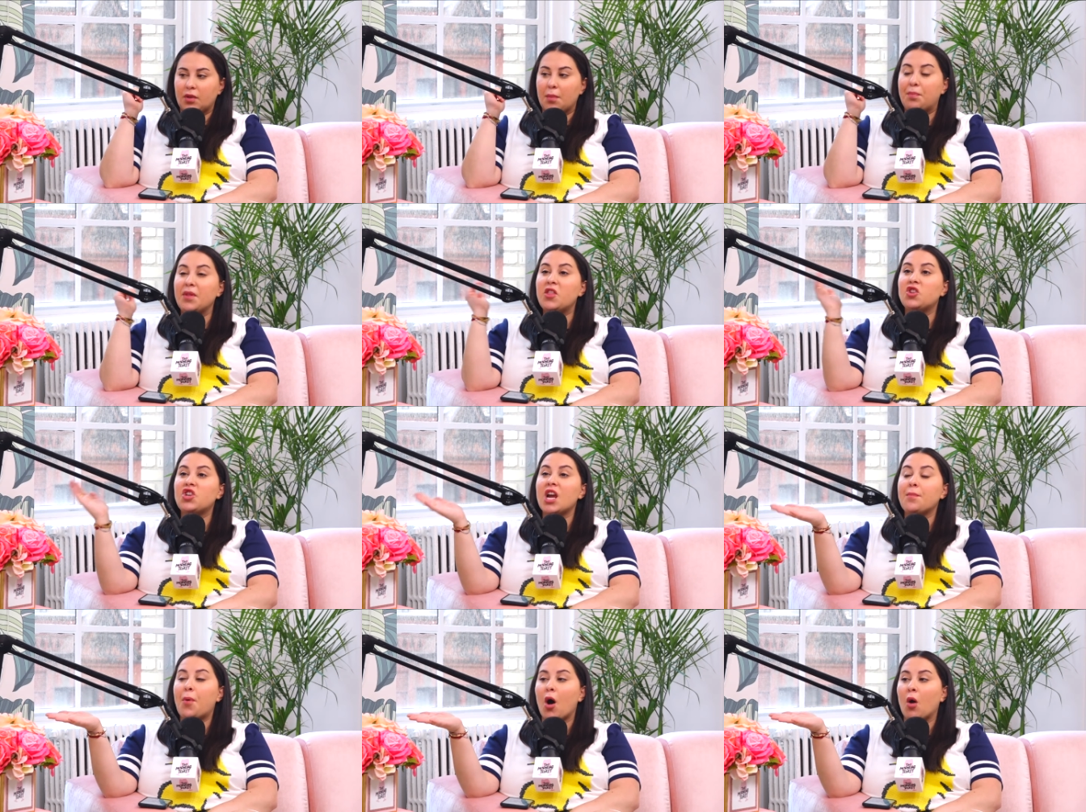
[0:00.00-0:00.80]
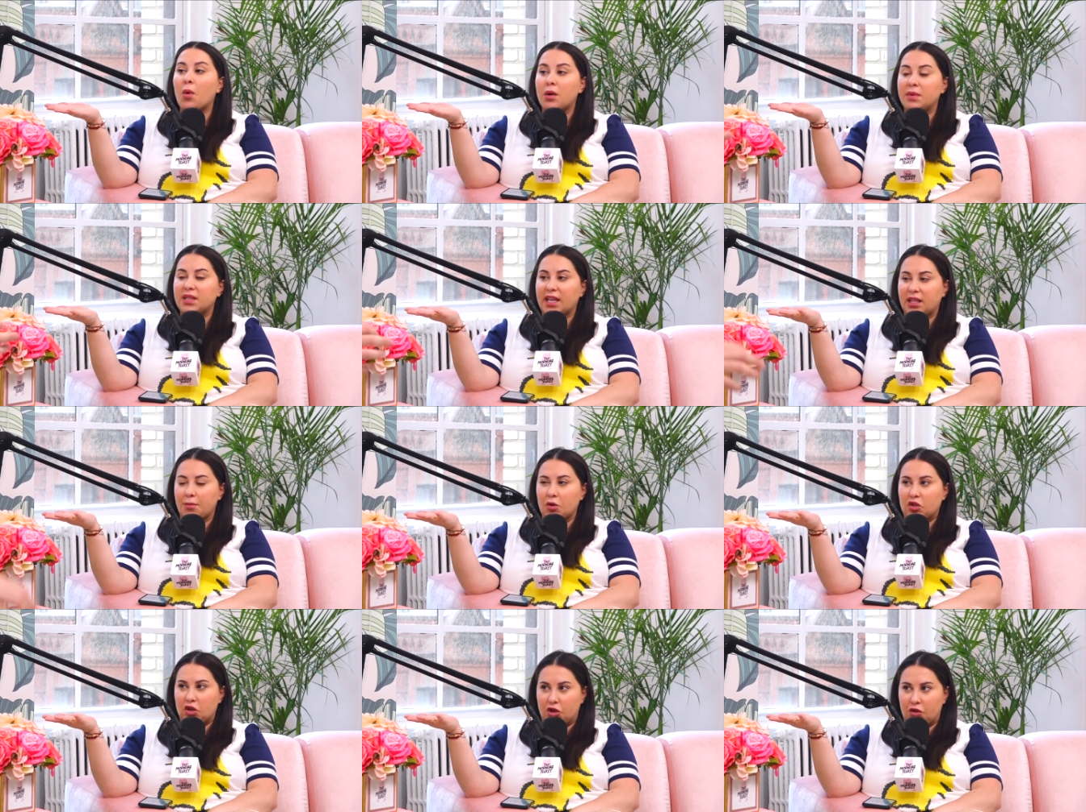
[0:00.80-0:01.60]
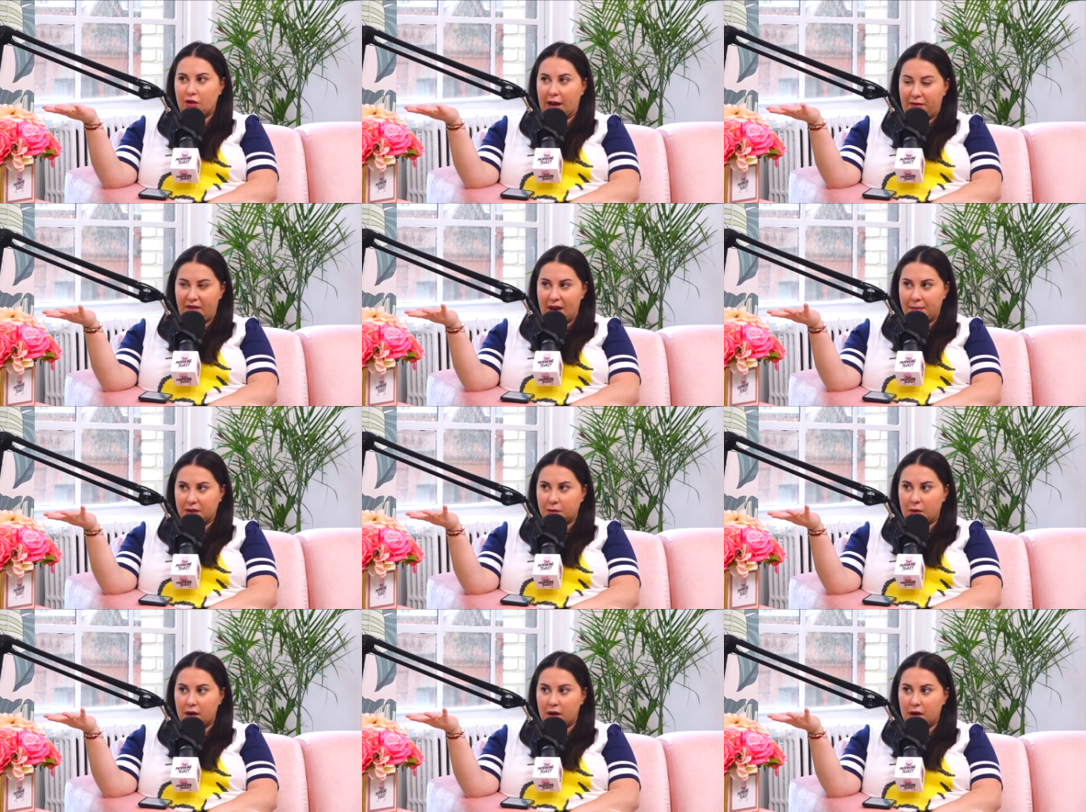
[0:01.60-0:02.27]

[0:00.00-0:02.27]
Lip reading: But the Jake Paul one was like the most like famous one.